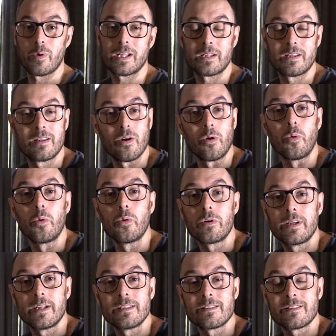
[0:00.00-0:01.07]
what the
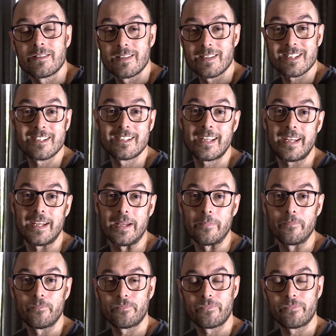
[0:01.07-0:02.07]
audience see.